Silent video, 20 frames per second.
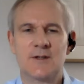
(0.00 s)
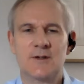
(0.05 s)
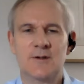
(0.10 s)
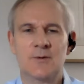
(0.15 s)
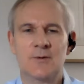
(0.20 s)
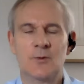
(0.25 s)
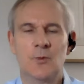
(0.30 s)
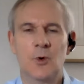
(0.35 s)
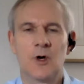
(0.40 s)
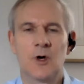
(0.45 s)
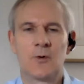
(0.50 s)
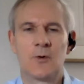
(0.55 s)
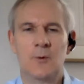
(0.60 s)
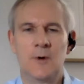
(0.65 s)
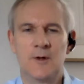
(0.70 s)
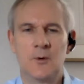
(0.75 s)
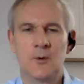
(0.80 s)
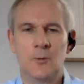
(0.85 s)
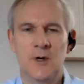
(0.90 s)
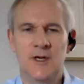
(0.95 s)
to work
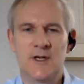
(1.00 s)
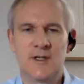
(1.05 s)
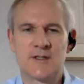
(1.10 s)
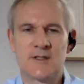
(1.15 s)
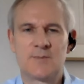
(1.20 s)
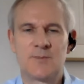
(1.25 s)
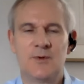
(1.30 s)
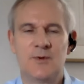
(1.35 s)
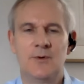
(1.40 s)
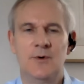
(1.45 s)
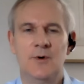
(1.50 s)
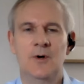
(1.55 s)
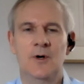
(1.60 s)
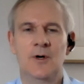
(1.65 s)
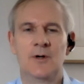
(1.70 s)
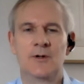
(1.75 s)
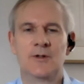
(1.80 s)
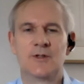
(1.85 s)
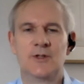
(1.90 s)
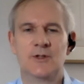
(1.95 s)
with a WISP
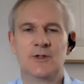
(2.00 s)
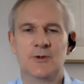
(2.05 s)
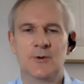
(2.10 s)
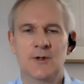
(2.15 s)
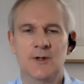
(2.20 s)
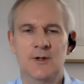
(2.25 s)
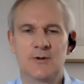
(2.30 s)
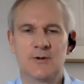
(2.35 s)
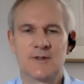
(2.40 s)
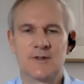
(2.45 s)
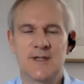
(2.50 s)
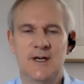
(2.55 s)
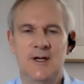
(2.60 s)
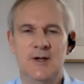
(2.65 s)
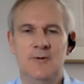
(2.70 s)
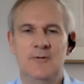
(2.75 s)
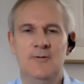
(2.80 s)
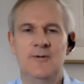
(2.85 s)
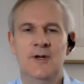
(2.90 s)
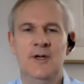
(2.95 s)
or to do it
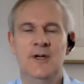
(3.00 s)
yourself,